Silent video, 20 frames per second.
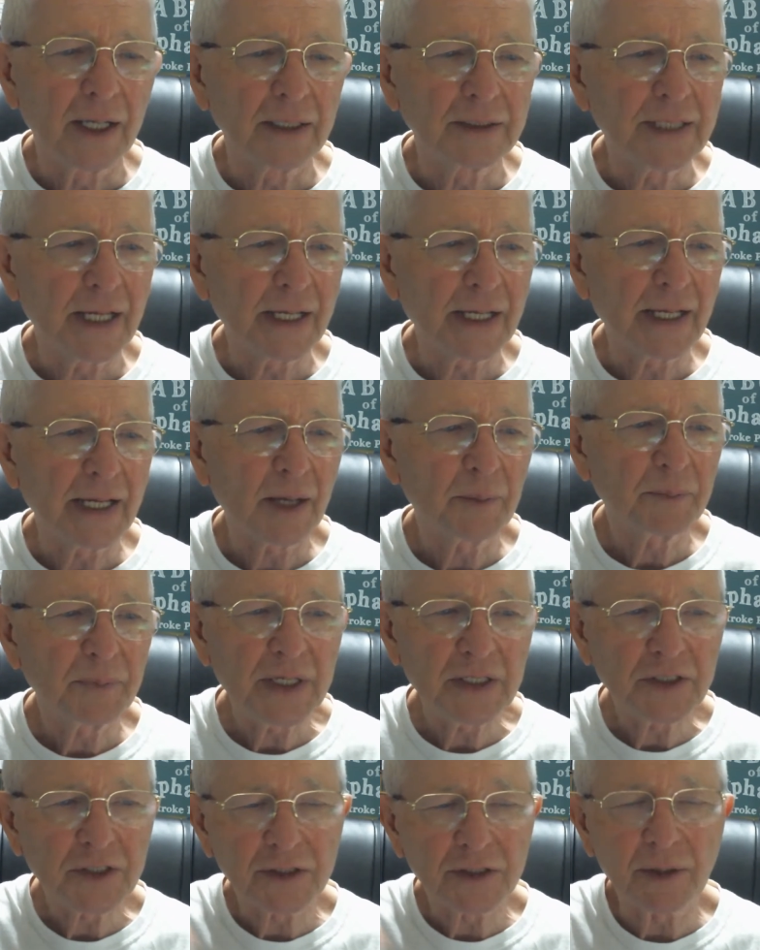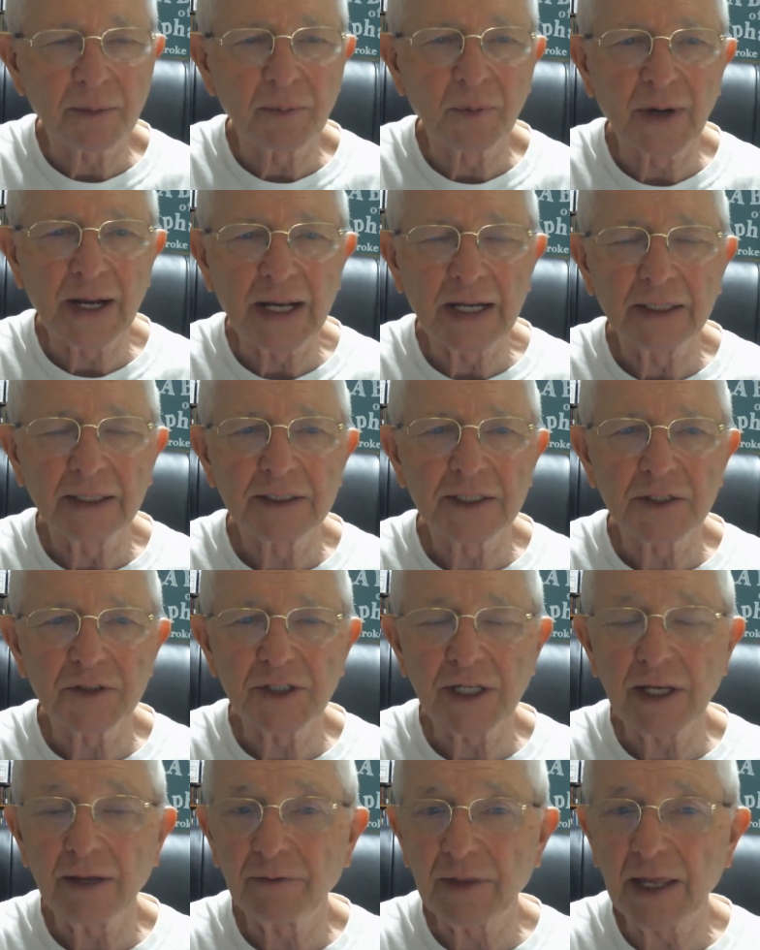taking out pieces of the brain to
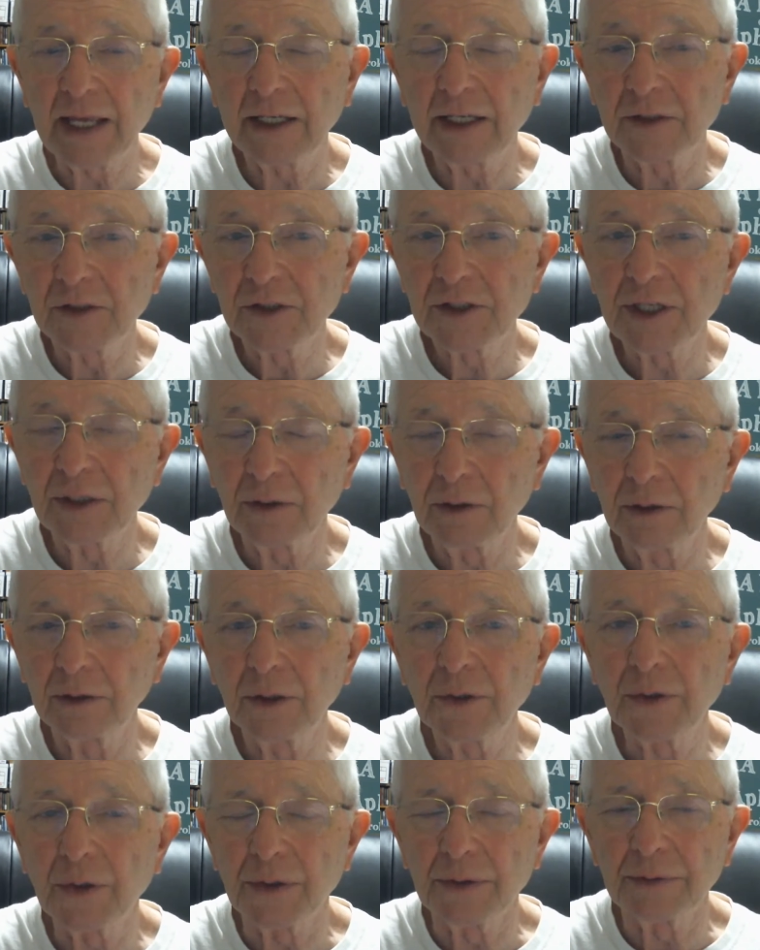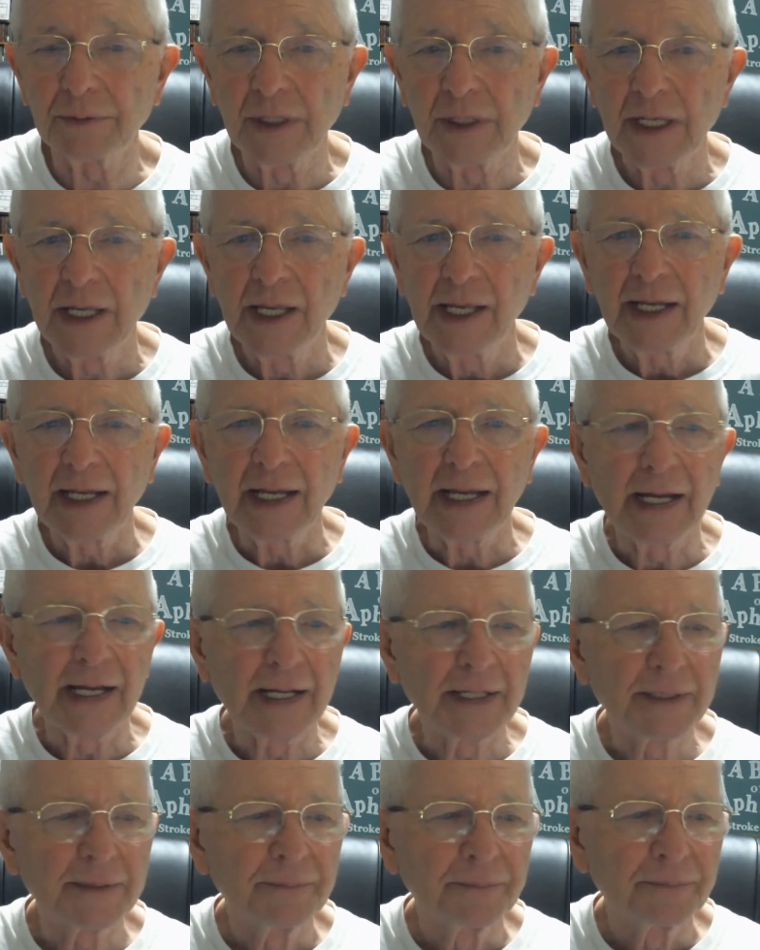see if they could still learn.
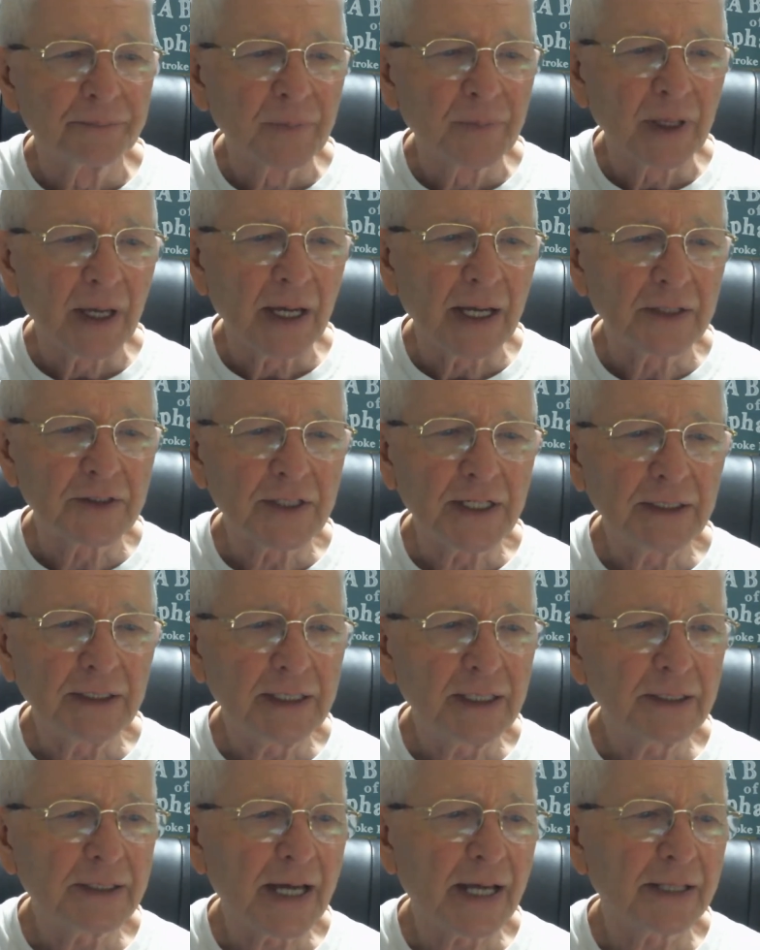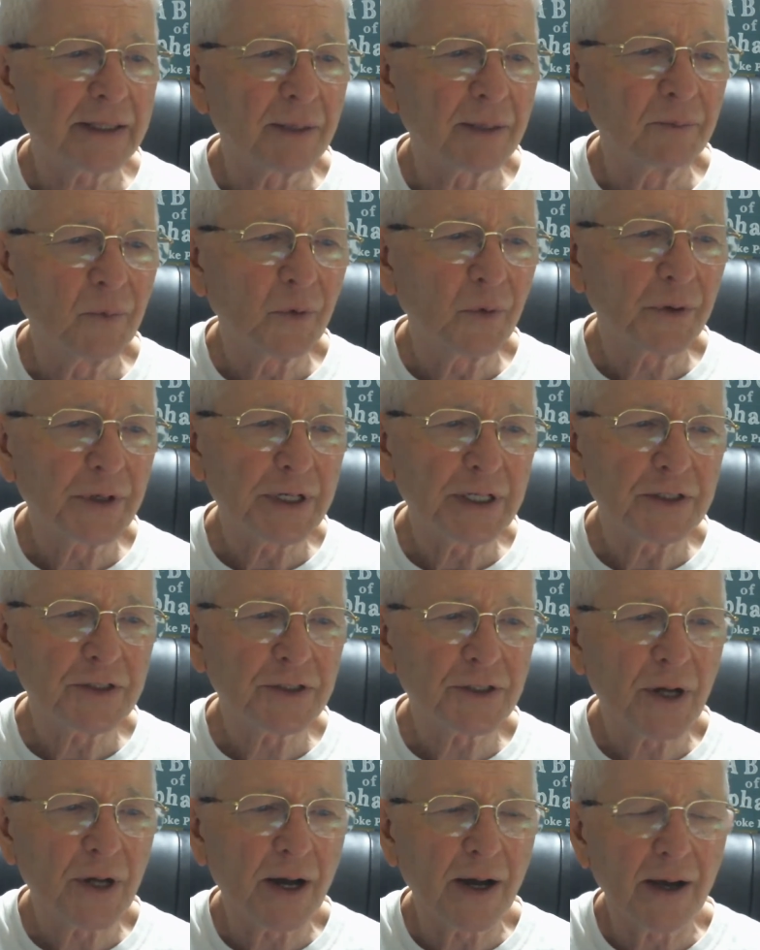And as he did that, the more he
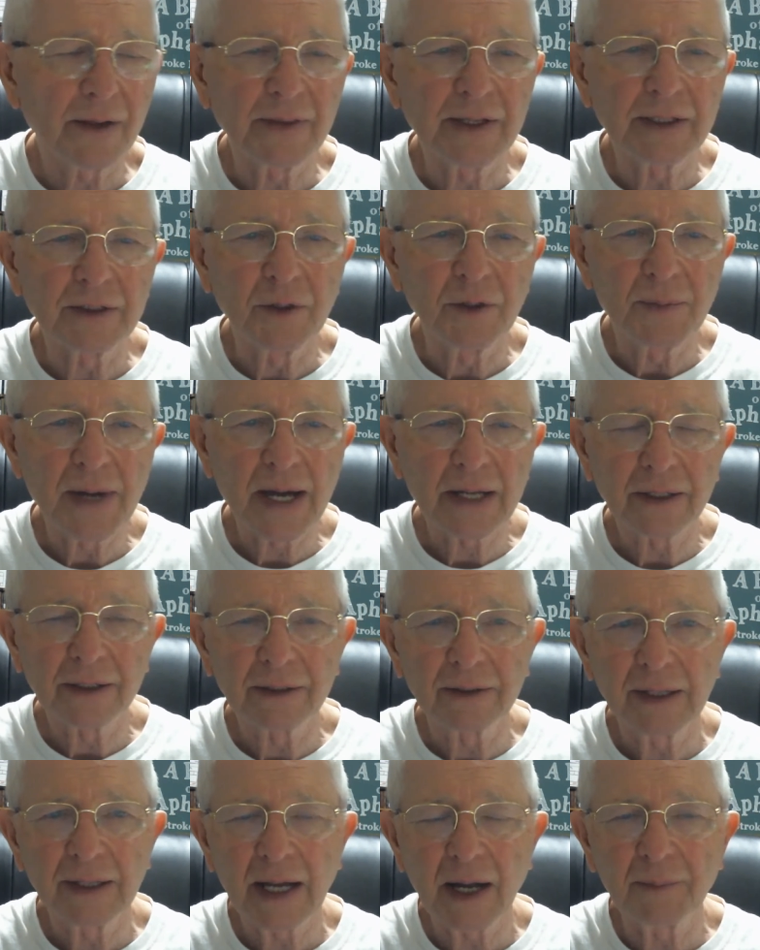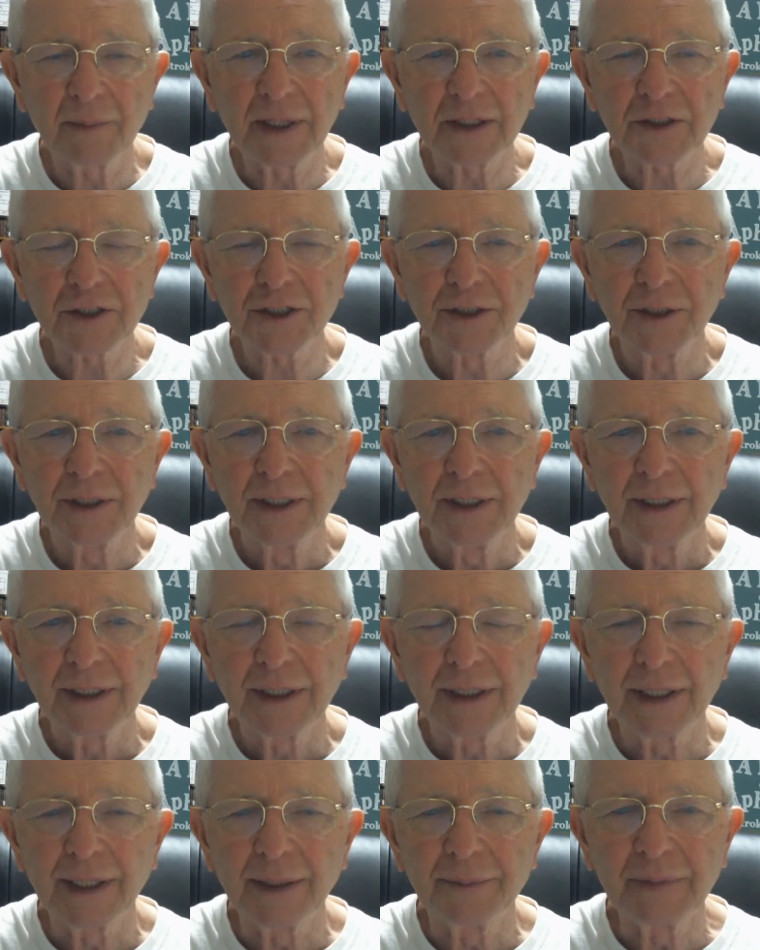saw that no matter how much
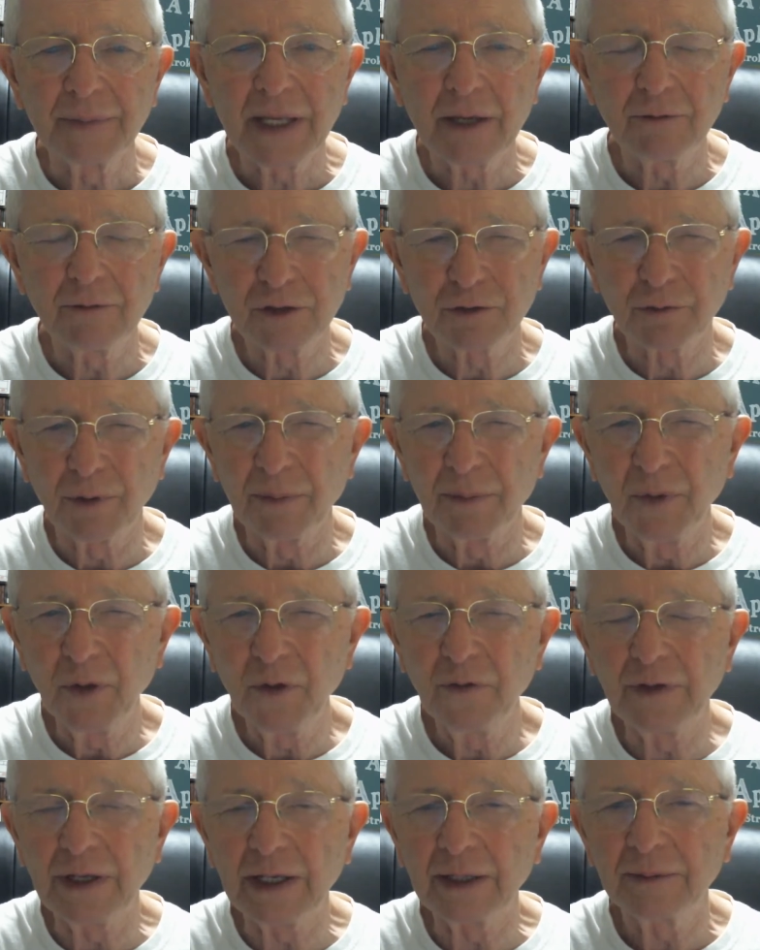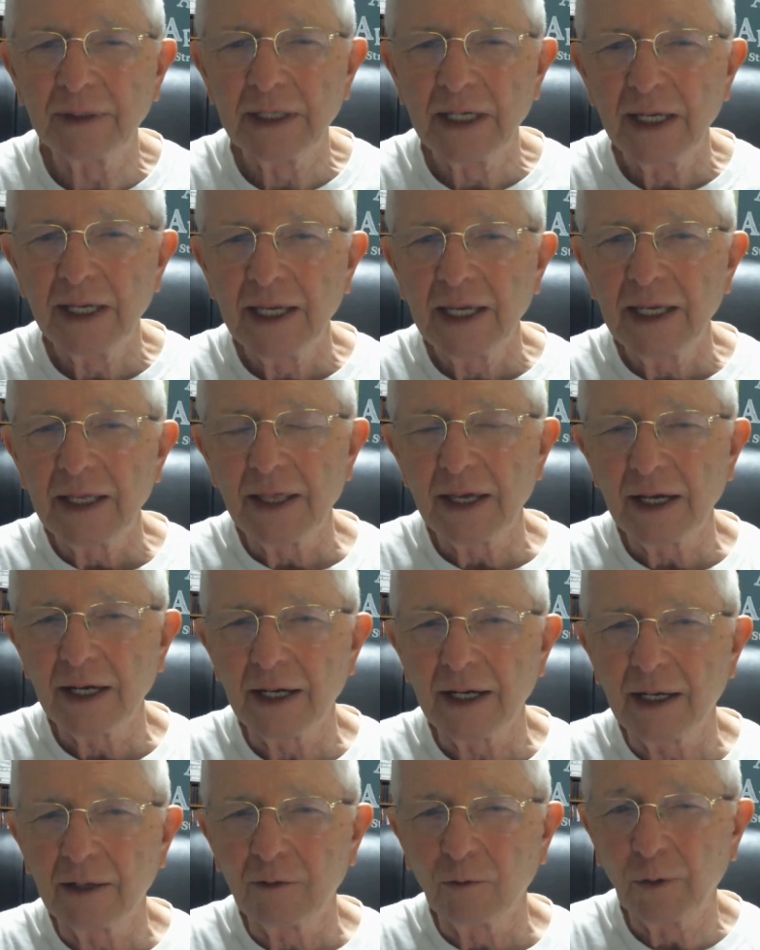he was removing
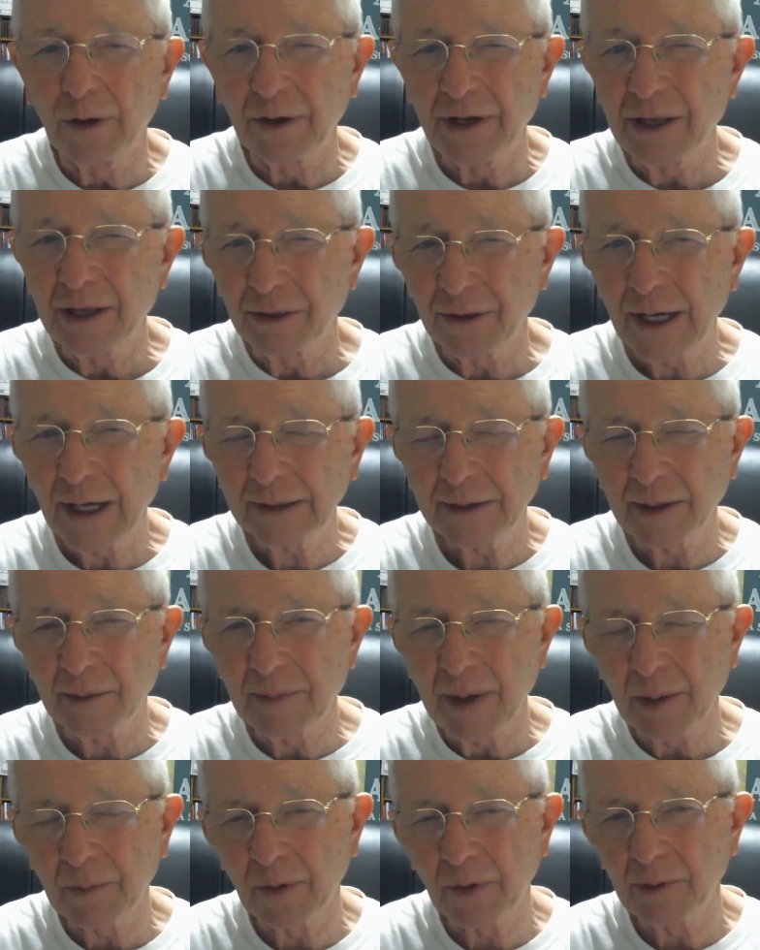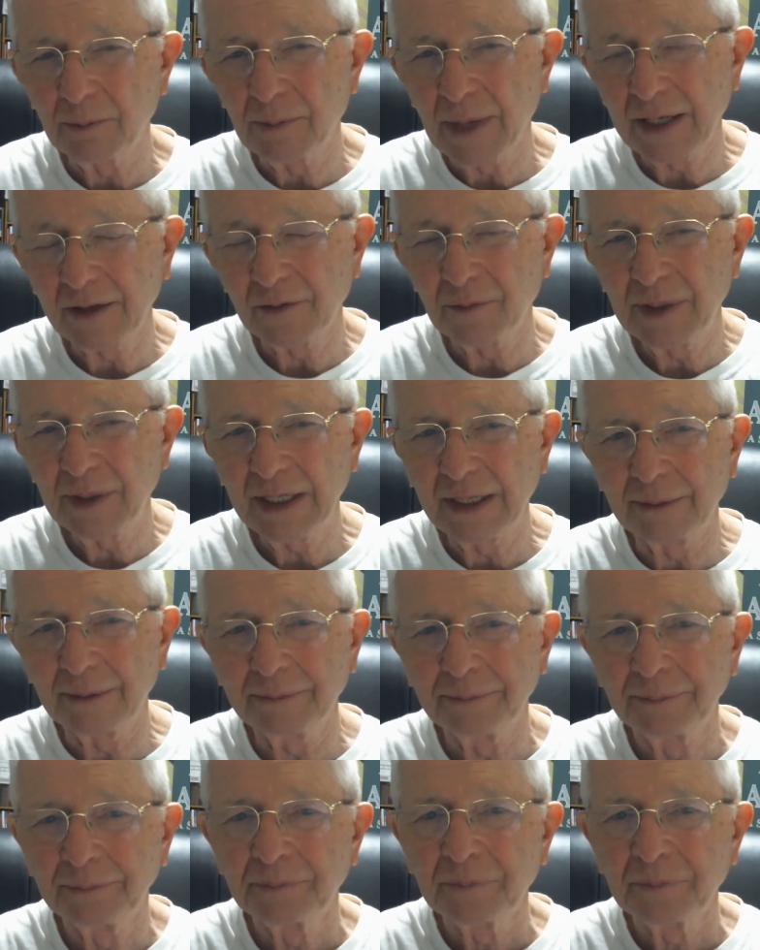where he thought the memory might have been,